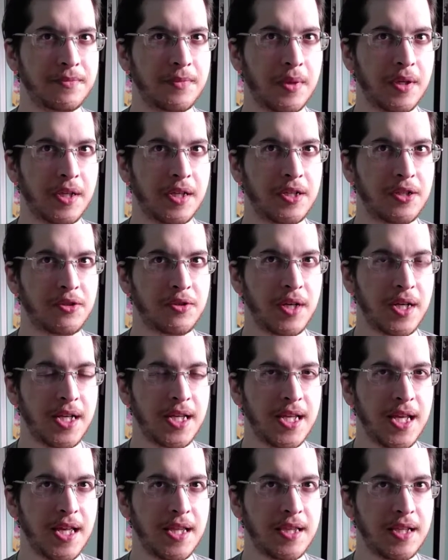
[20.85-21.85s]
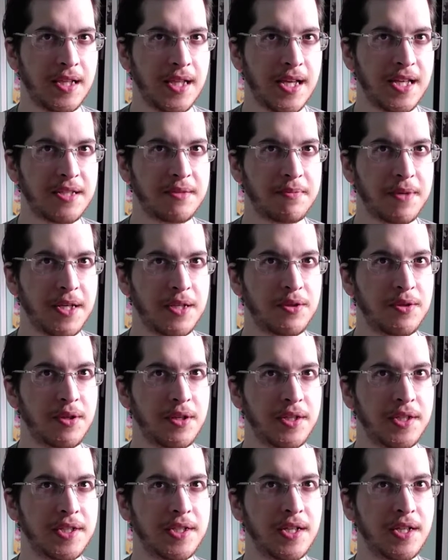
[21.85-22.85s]
going to try to get the last
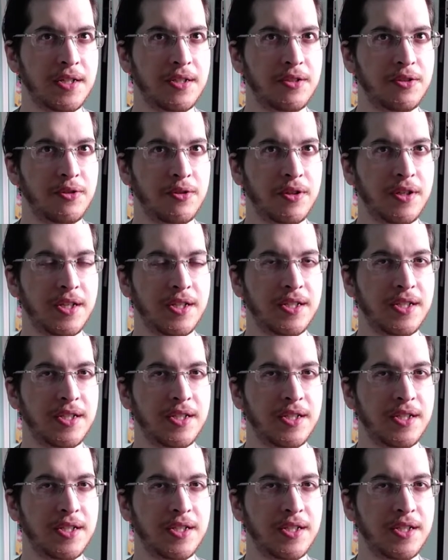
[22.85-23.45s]
Patreon drawing